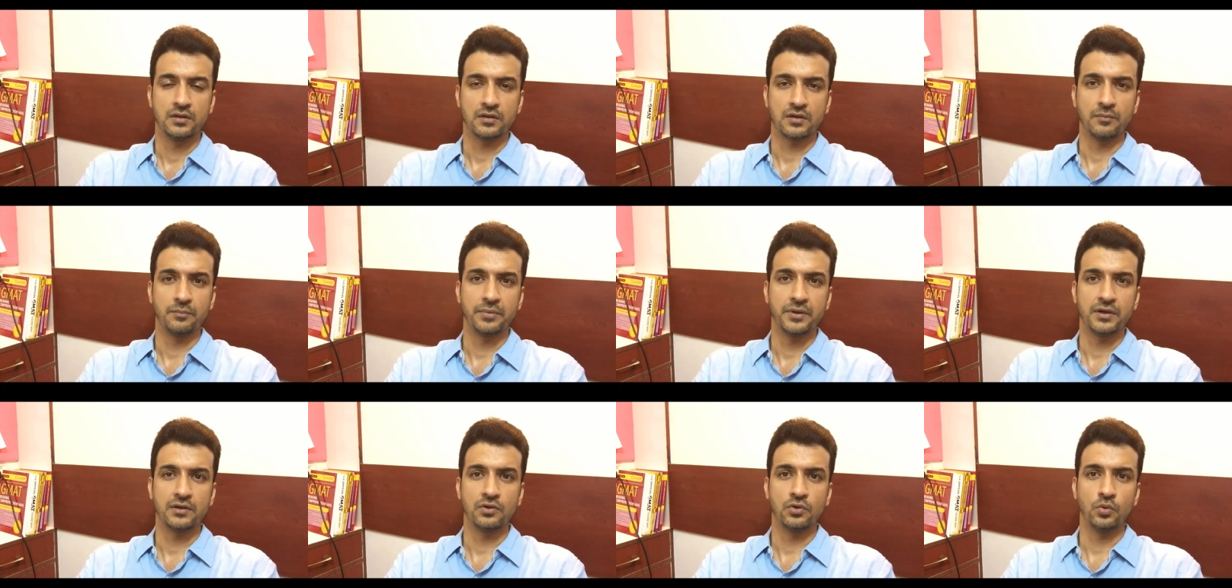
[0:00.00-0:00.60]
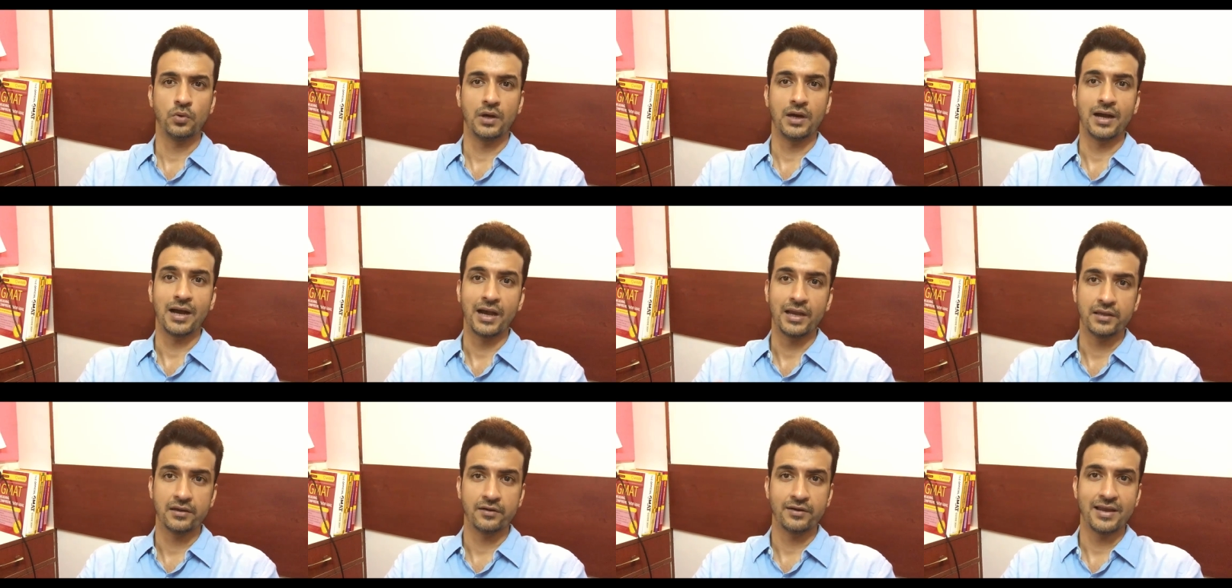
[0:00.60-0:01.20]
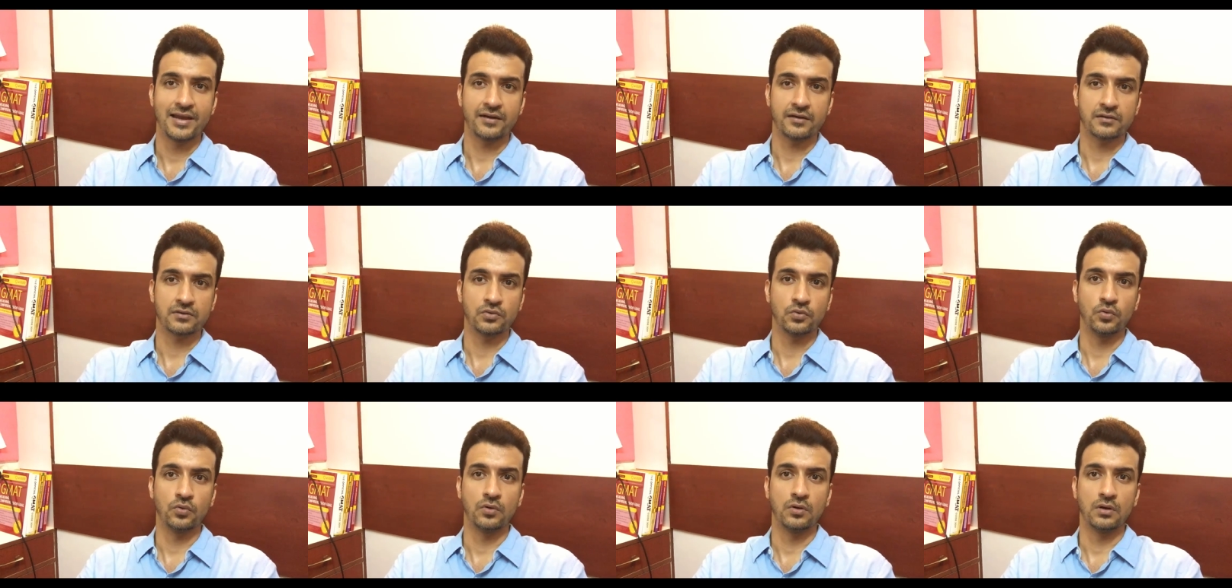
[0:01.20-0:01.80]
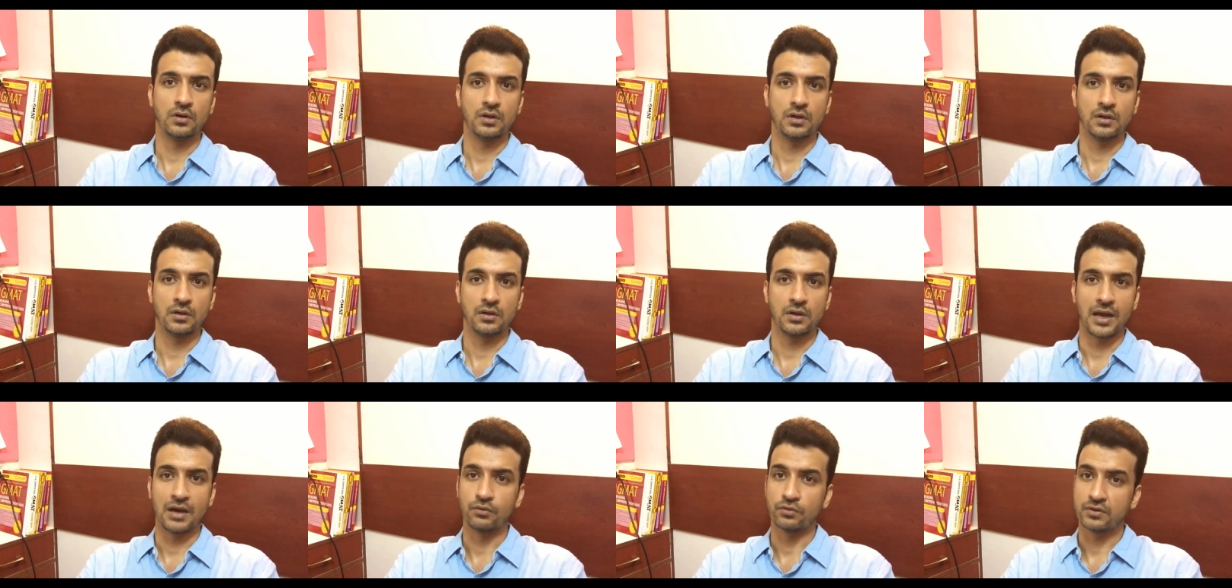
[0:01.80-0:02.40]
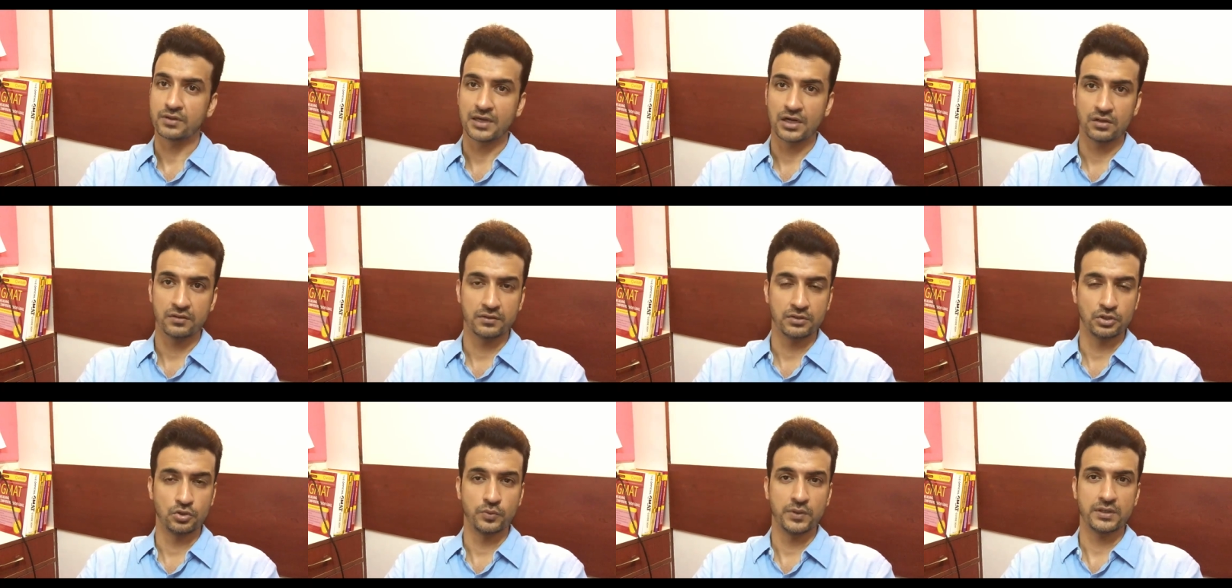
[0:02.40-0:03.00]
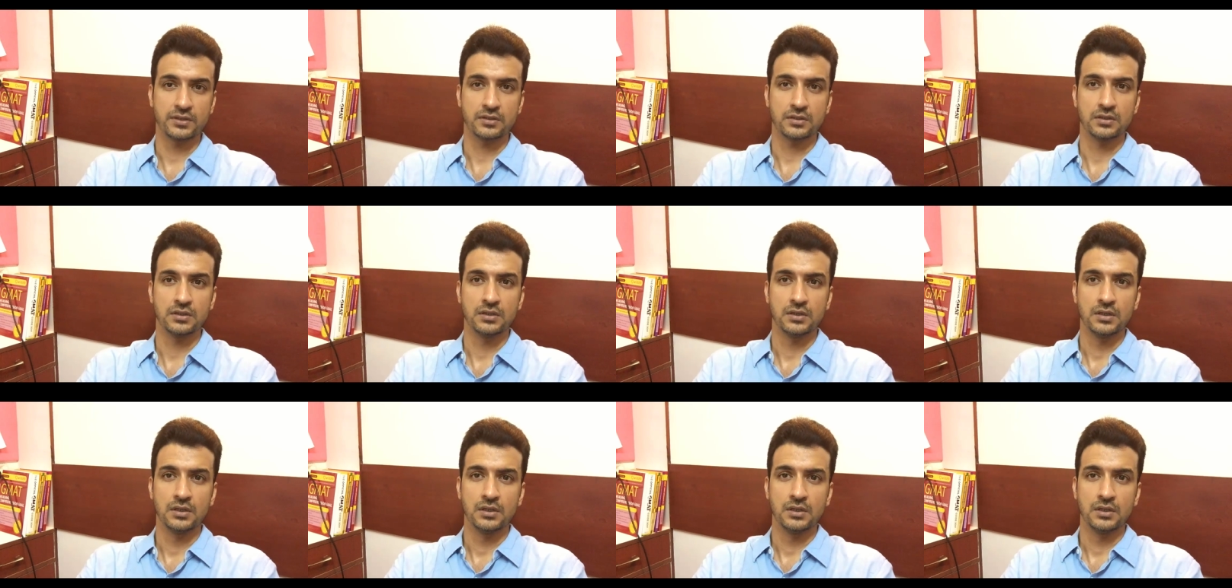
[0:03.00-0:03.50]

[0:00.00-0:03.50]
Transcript: compared to a higher ranked school outside of the US.